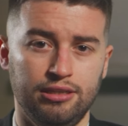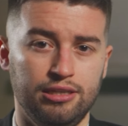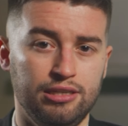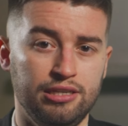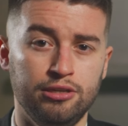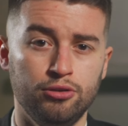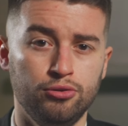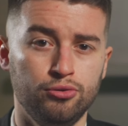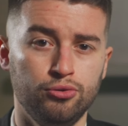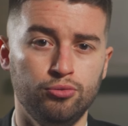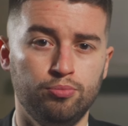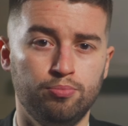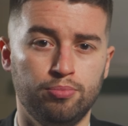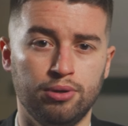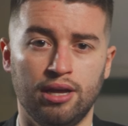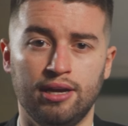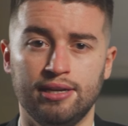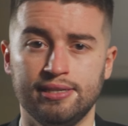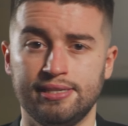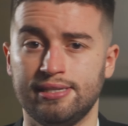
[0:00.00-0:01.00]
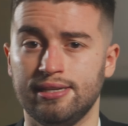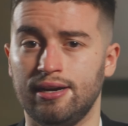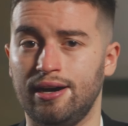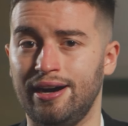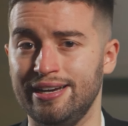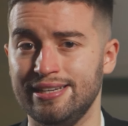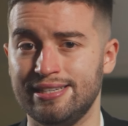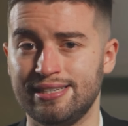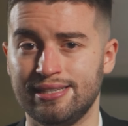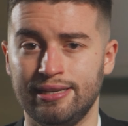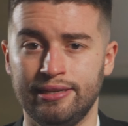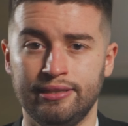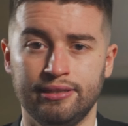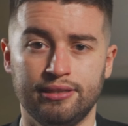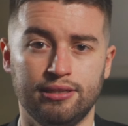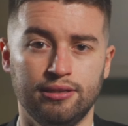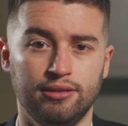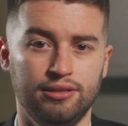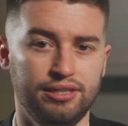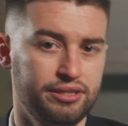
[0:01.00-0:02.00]
EU plus
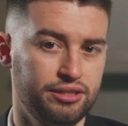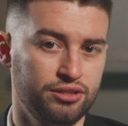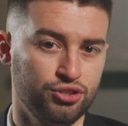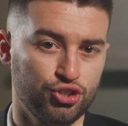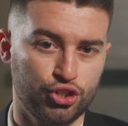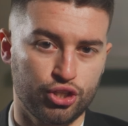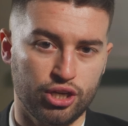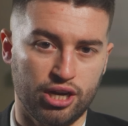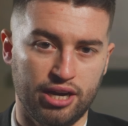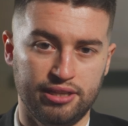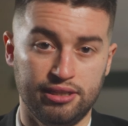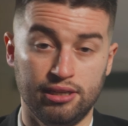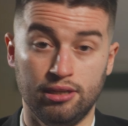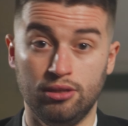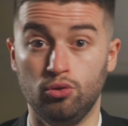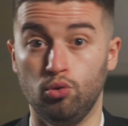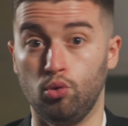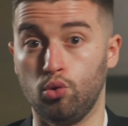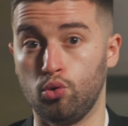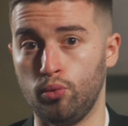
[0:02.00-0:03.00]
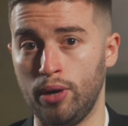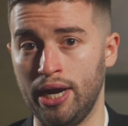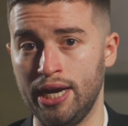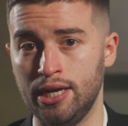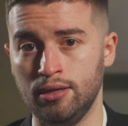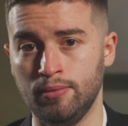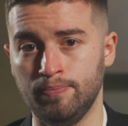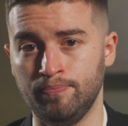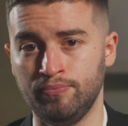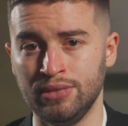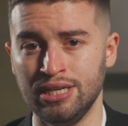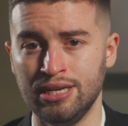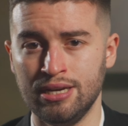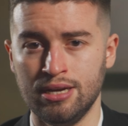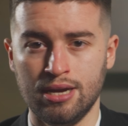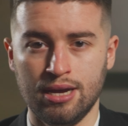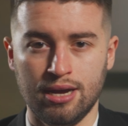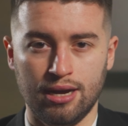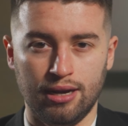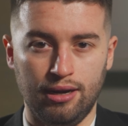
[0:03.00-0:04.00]
Iceland, Liechtenstein and Norway.
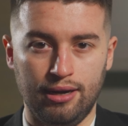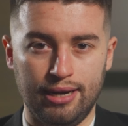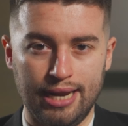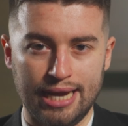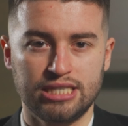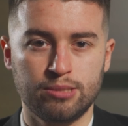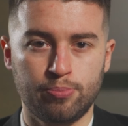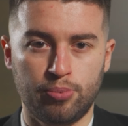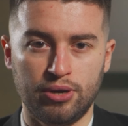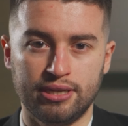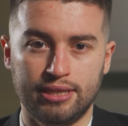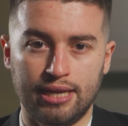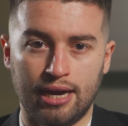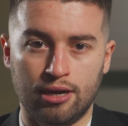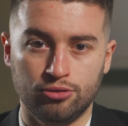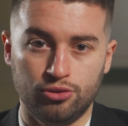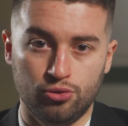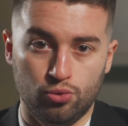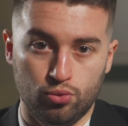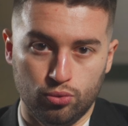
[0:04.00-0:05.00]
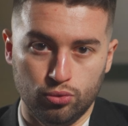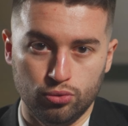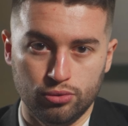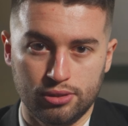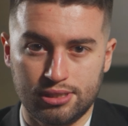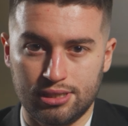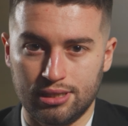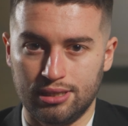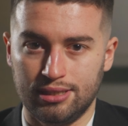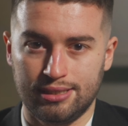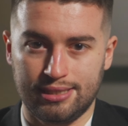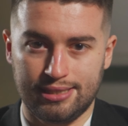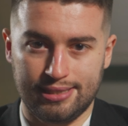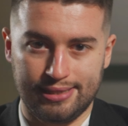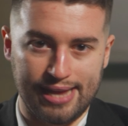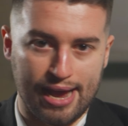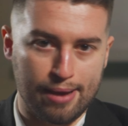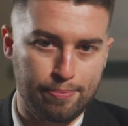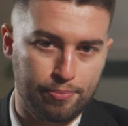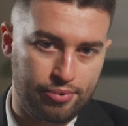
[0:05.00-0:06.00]
Let's break down the rules
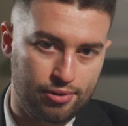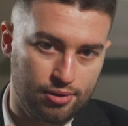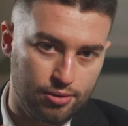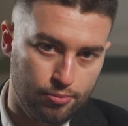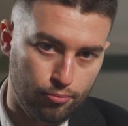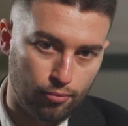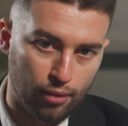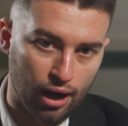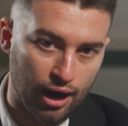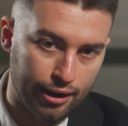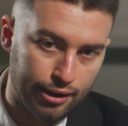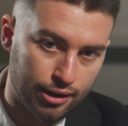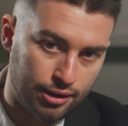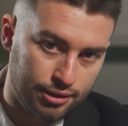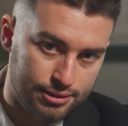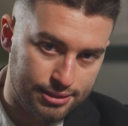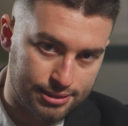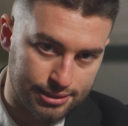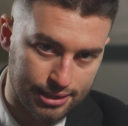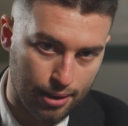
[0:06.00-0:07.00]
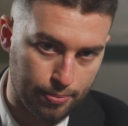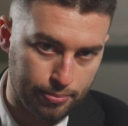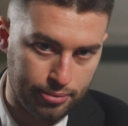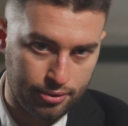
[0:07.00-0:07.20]
step by step.